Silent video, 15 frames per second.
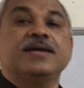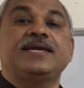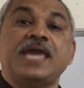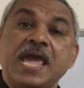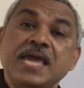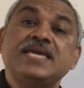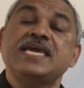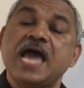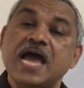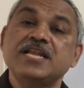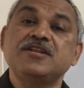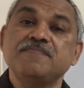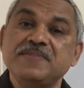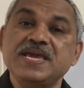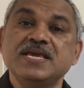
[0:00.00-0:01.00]

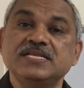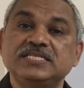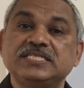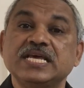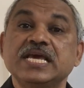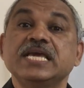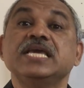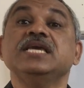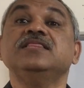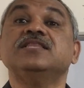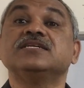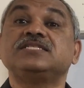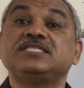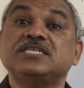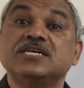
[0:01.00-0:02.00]
K-cat means
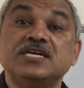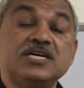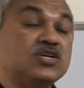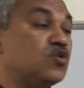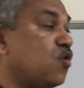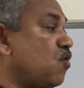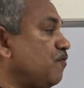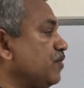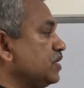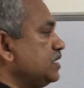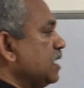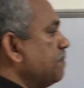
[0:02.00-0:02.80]
the turnover